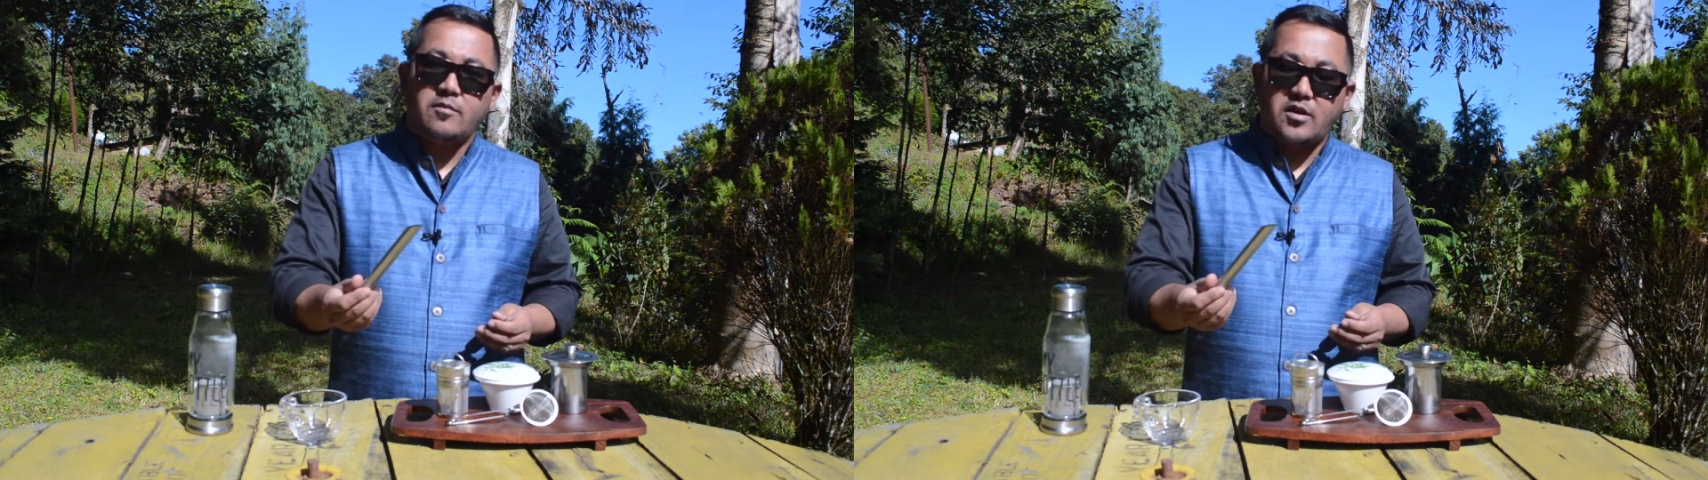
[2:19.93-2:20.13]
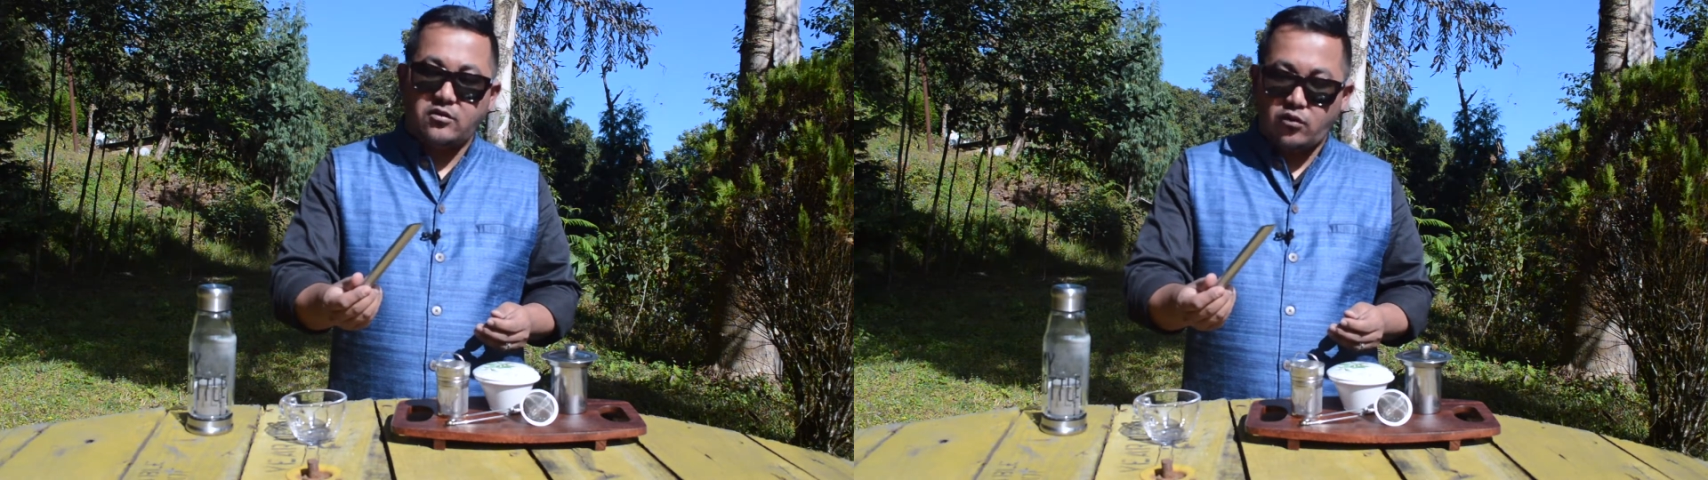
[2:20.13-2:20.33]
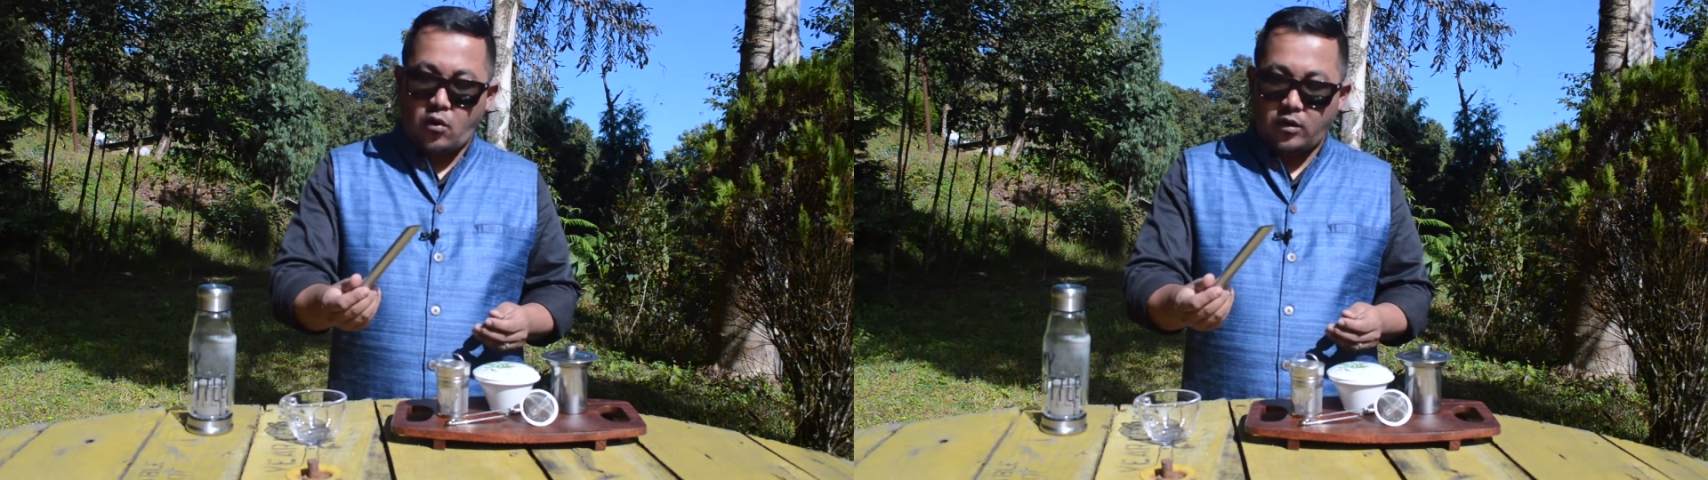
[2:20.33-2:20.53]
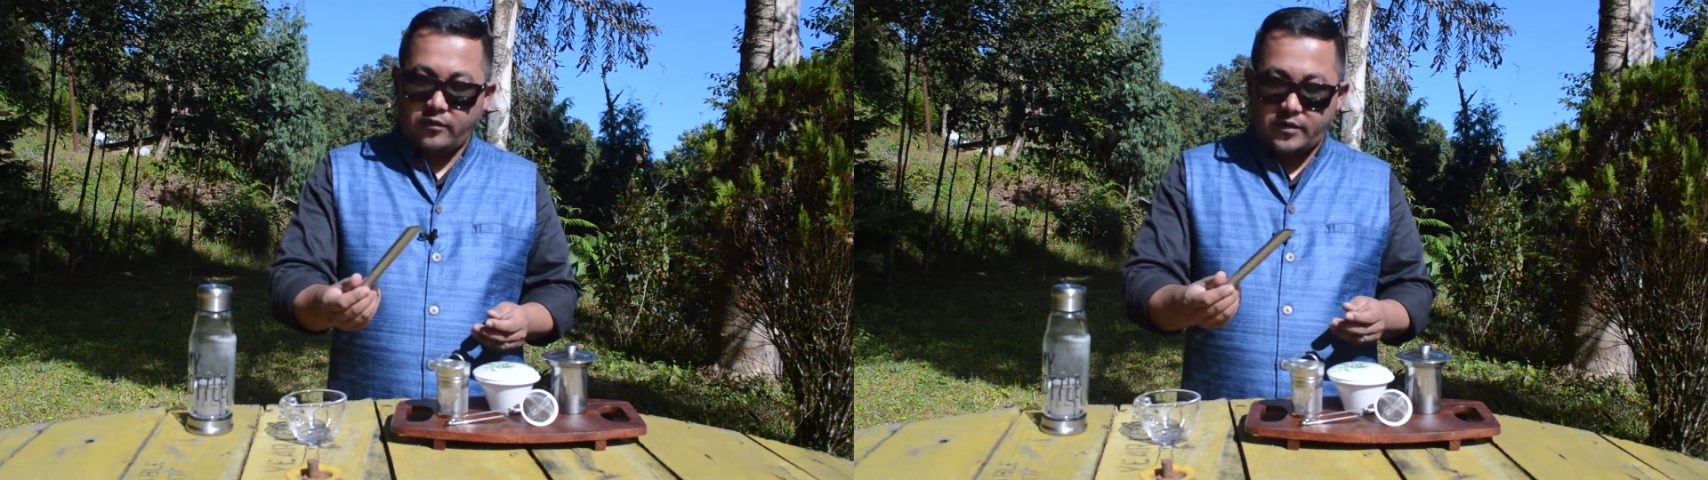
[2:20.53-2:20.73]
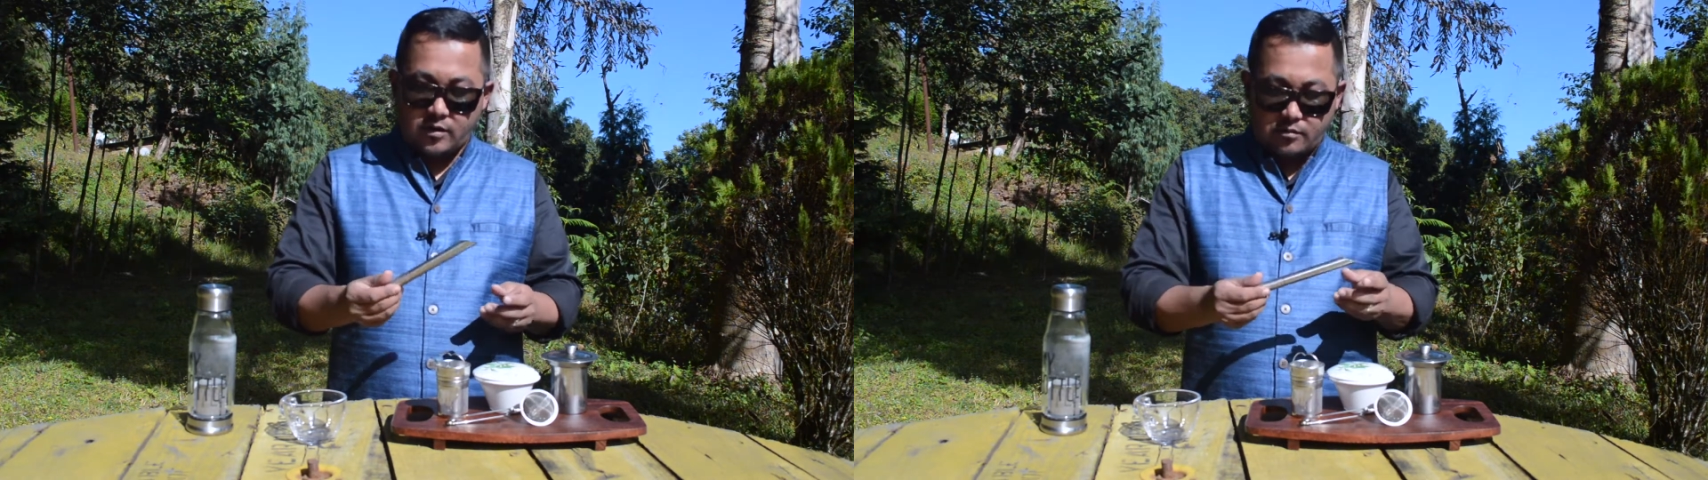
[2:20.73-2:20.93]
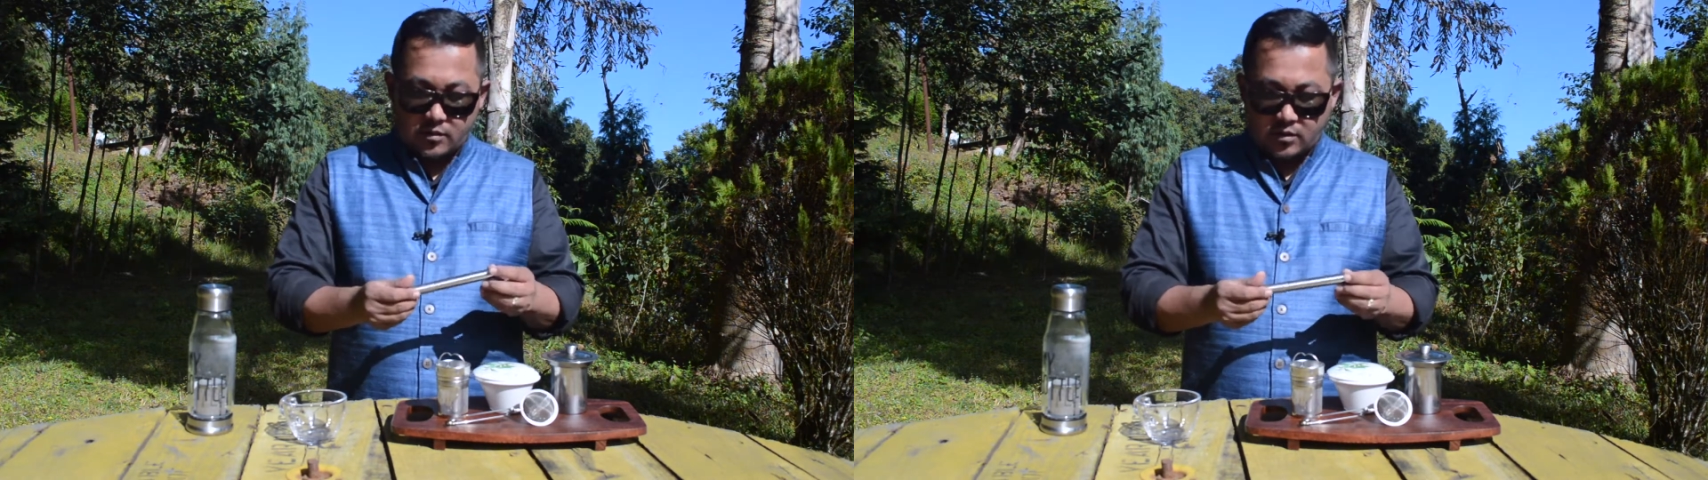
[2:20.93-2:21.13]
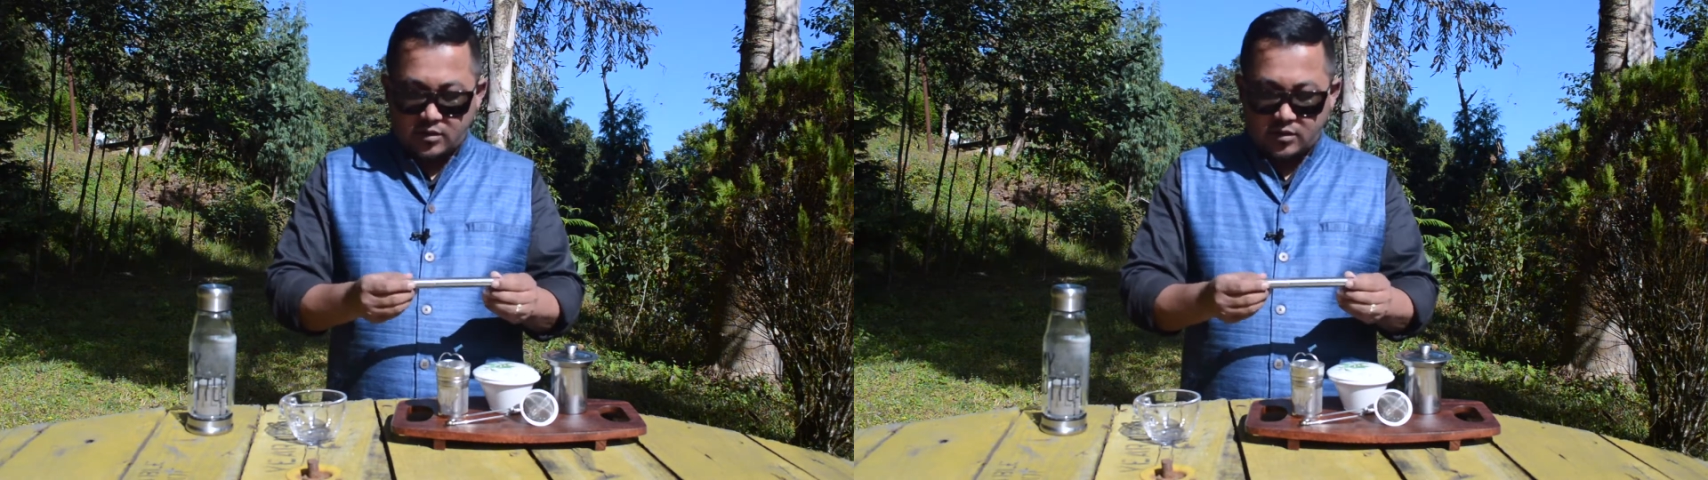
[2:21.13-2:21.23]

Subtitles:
amongst all of them.